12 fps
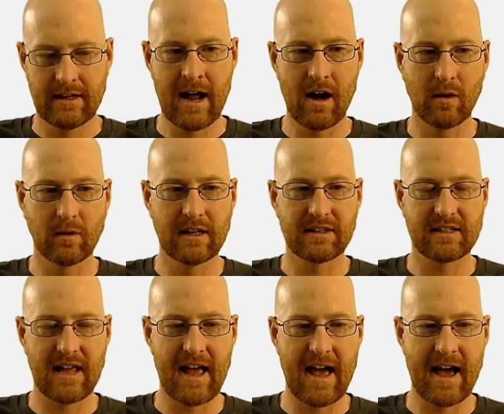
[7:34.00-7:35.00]
Now
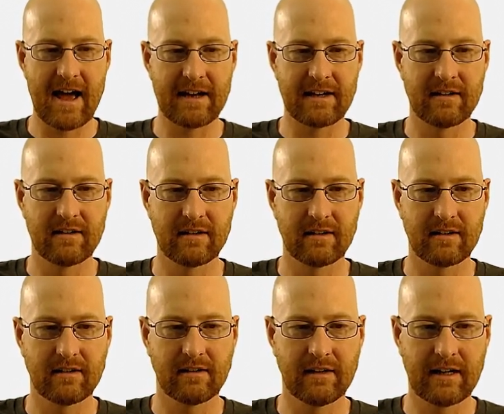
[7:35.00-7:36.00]
let's add
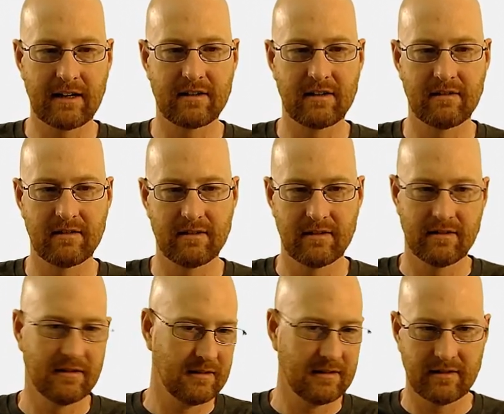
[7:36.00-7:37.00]
clicked
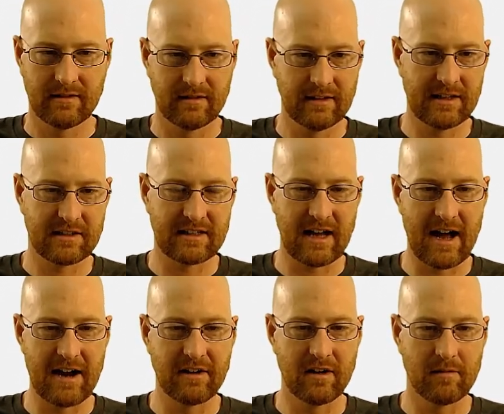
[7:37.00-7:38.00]
list
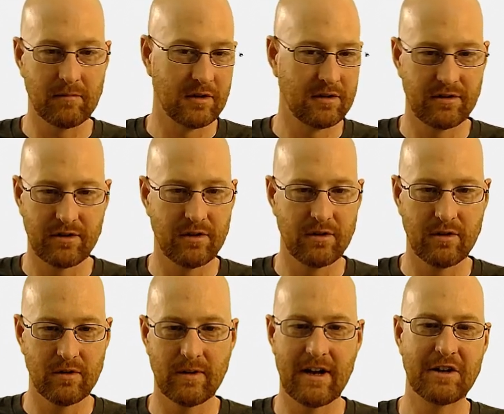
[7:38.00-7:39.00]
item
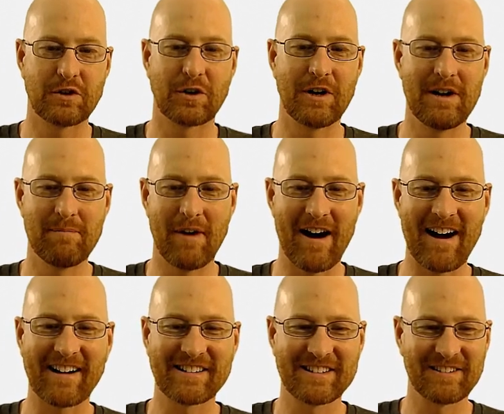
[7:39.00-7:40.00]
to entry
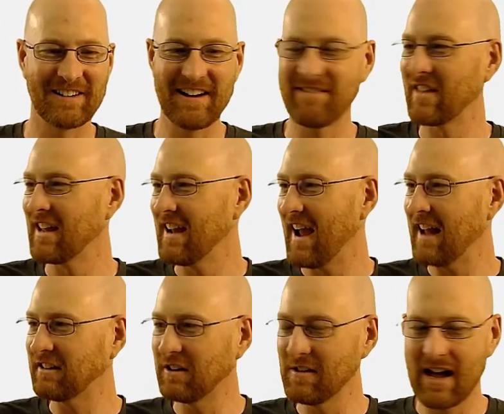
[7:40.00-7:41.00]
box, right?
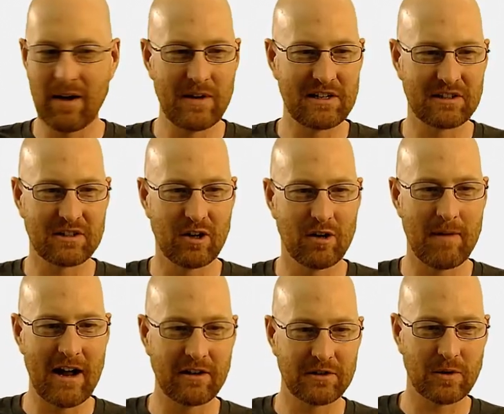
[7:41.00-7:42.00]
And to do that, we just go
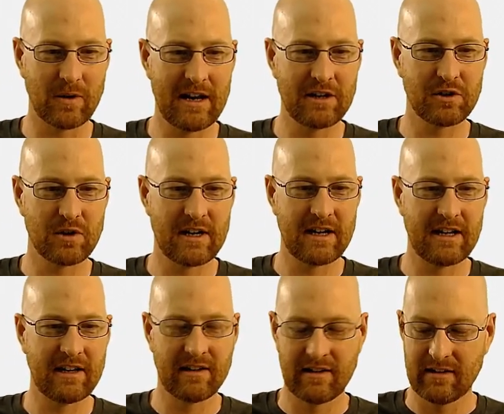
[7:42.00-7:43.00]
my underscore
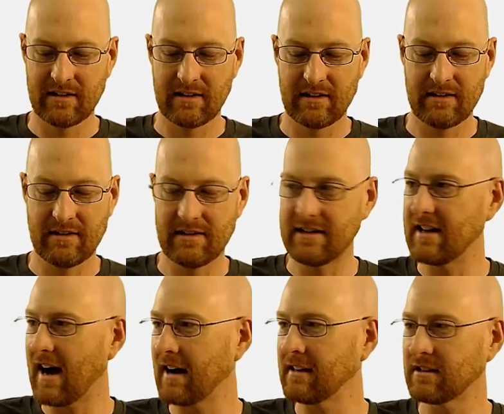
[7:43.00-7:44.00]
entry
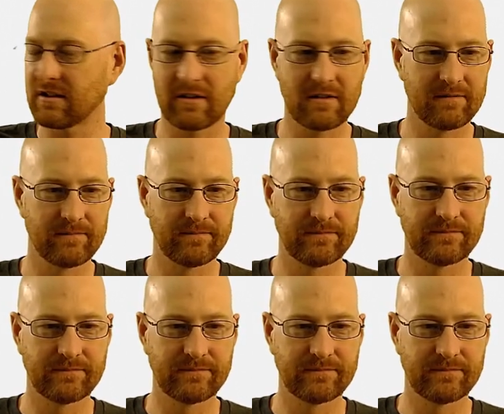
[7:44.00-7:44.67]
dot insert.